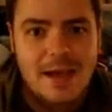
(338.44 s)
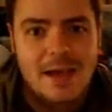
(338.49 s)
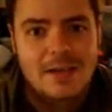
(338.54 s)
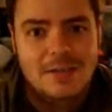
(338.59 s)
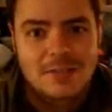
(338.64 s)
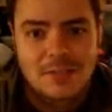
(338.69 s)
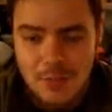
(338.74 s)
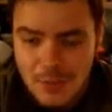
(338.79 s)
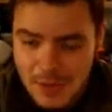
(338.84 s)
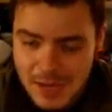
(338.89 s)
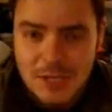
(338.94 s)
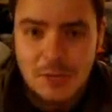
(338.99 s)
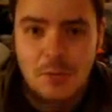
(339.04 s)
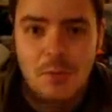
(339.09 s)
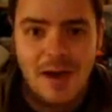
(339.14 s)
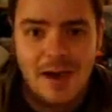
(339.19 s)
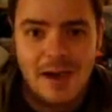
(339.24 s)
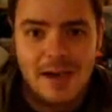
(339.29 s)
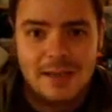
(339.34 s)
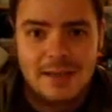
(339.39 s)
So
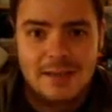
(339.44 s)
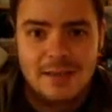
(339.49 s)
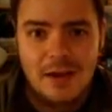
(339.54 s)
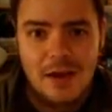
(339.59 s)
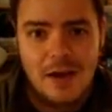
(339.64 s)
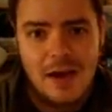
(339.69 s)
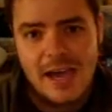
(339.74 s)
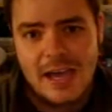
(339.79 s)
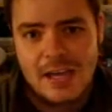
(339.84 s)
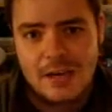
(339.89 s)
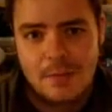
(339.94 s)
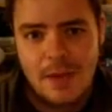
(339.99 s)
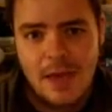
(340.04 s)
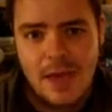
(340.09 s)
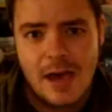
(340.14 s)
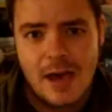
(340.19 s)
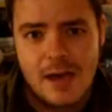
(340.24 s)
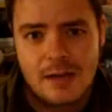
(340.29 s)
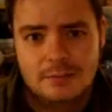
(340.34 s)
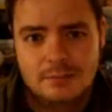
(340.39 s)
anyway, I had
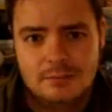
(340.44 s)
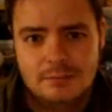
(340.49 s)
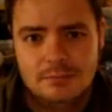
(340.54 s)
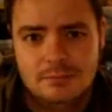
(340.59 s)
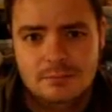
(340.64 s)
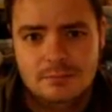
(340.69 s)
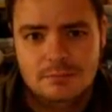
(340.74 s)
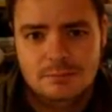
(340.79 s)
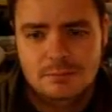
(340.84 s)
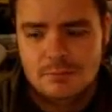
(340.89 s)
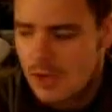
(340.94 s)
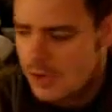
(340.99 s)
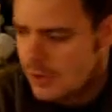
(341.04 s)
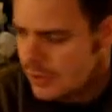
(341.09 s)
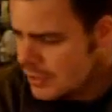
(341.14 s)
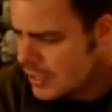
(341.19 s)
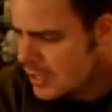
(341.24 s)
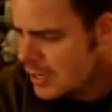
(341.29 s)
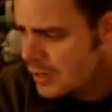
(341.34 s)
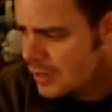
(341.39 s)
about, I don't
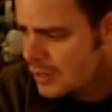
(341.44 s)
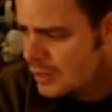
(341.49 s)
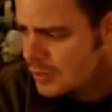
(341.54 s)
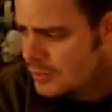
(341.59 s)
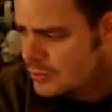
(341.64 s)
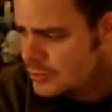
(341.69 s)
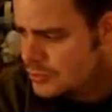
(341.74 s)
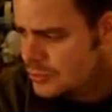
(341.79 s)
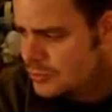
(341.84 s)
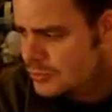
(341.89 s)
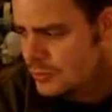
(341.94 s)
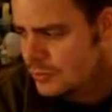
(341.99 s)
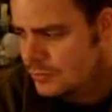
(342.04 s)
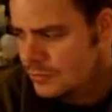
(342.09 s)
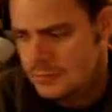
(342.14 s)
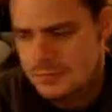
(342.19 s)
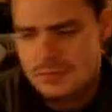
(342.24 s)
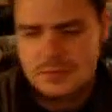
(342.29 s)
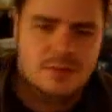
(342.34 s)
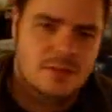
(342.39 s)
know, two, what
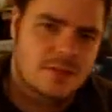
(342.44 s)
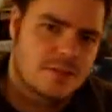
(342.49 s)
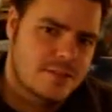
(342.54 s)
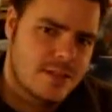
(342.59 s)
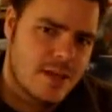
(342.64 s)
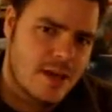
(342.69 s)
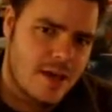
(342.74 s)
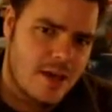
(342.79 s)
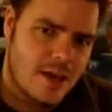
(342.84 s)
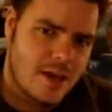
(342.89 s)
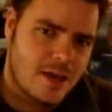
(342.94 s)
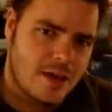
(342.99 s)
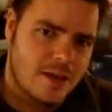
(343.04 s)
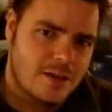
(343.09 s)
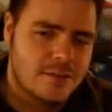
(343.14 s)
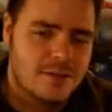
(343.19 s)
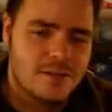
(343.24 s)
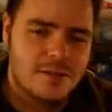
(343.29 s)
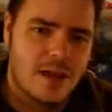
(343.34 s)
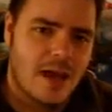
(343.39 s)
was it,
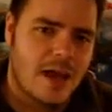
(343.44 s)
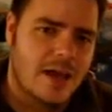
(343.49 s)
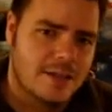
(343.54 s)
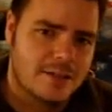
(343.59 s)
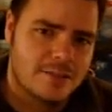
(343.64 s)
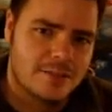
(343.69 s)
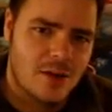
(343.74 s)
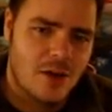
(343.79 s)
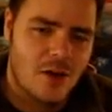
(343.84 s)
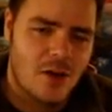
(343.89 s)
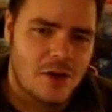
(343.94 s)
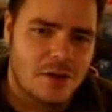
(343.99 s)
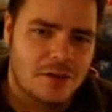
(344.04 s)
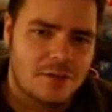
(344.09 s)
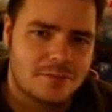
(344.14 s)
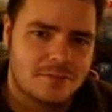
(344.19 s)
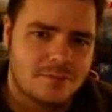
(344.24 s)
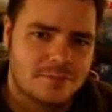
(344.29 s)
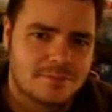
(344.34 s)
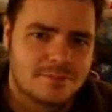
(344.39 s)
10, 8, 9,
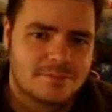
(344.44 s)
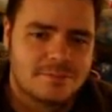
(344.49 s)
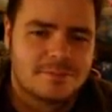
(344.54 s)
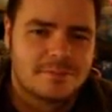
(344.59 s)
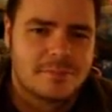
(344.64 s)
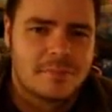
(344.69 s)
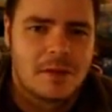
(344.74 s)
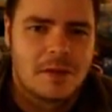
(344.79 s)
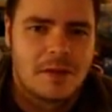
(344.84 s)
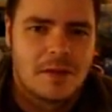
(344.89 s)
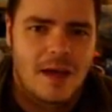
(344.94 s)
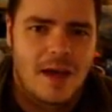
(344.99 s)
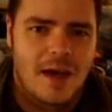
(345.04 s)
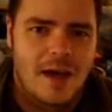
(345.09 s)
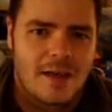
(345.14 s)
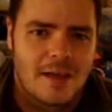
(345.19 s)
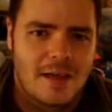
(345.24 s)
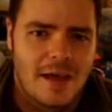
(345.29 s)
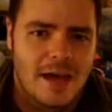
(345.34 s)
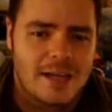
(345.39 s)

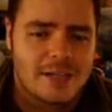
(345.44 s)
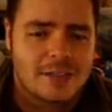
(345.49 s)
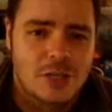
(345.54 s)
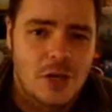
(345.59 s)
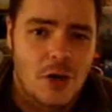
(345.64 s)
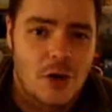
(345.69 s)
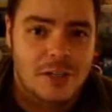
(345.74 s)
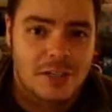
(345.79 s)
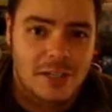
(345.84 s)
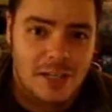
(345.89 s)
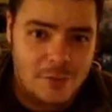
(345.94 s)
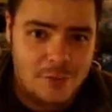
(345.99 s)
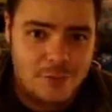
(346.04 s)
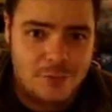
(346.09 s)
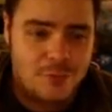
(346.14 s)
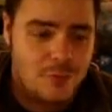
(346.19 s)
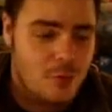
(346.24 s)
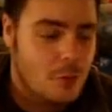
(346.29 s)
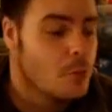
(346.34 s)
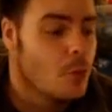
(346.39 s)
8, 9 left
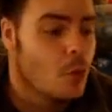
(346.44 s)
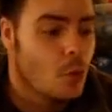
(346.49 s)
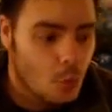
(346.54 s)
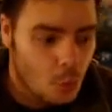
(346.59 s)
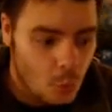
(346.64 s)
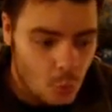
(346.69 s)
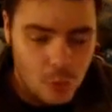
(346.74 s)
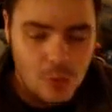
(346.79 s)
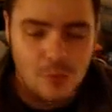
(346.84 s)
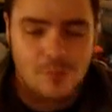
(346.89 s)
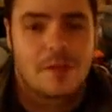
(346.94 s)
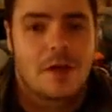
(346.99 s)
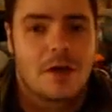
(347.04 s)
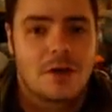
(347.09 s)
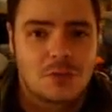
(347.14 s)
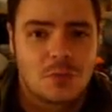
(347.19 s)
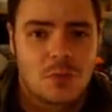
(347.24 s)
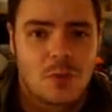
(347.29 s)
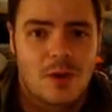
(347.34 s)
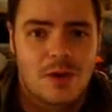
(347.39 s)
from all of
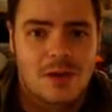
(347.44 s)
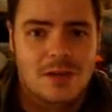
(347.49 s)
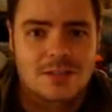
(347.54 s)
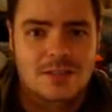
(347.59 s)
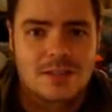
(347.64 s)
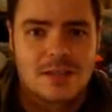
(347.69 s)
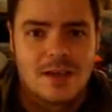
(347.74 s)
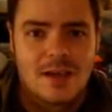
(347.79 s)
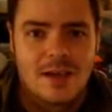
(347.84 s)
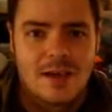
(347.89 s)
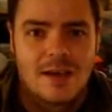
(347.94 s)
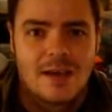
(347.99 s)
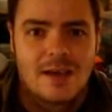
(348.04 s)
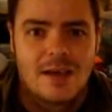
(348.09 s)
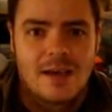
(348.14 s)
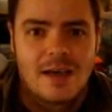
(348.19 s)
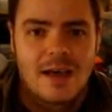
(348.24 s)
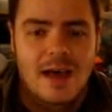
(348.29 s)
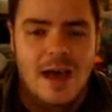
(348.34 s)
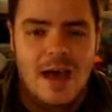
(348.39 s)
those works
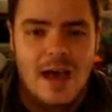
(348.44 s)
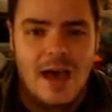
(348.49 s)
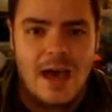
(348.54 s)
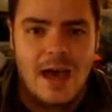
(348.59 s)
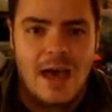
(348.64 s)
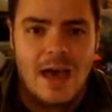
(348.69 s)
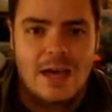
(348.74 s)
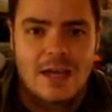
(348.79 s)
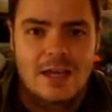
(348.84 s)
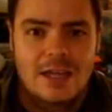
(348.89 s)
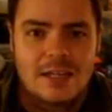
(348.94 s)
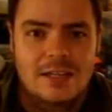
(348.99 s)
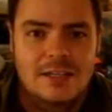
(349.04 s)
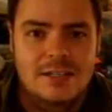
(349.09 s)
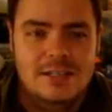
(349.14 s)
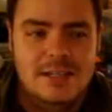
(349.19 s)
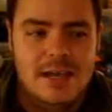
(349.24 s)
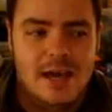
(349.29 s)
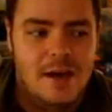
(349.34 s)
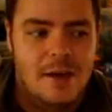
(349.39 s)
and
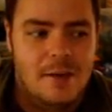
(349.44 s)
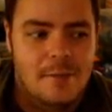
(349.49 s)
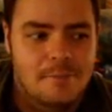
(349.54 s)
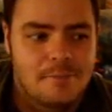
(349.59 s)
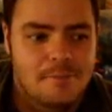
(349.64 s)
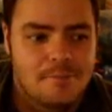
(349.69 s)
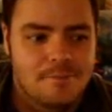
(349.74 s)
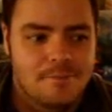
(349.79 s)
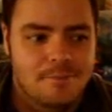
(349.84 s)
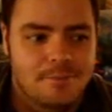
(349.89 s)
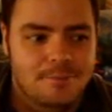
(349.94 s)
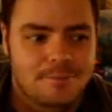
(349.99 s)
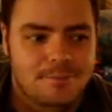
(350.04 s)
um,